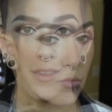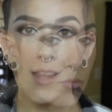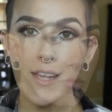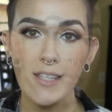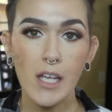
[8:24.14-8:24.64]
The
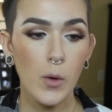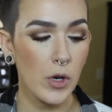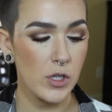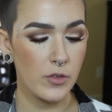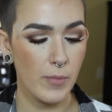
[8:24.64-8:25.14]
last thing I
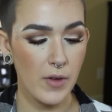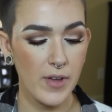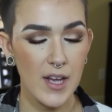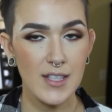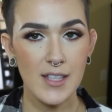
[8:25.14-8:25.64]
want to do for my
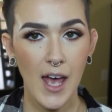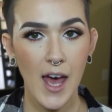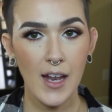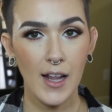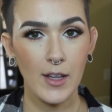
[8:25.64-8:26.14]
face is
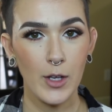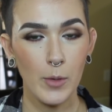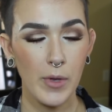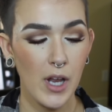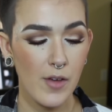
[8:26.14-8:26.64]
add a
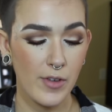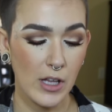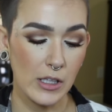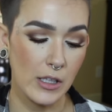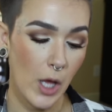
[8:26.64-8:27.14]
little bit of
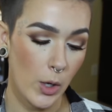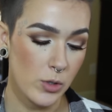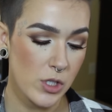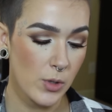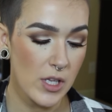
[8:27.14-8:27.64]

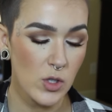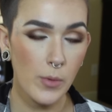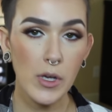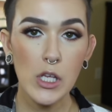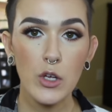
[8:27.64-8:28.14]
glow to it. So
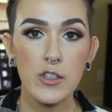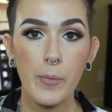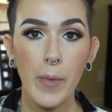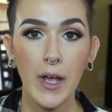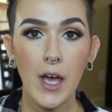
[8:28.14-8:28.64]
I'm going to use
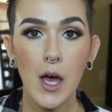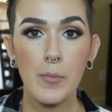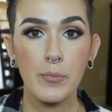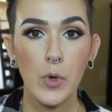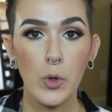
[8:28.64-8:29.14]
Becca
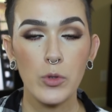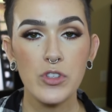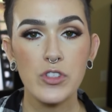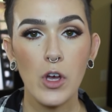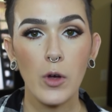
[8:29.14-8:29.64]

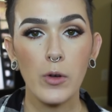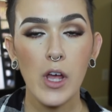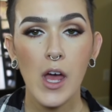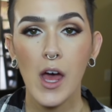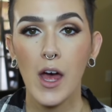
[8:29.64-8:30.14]
Moonstone.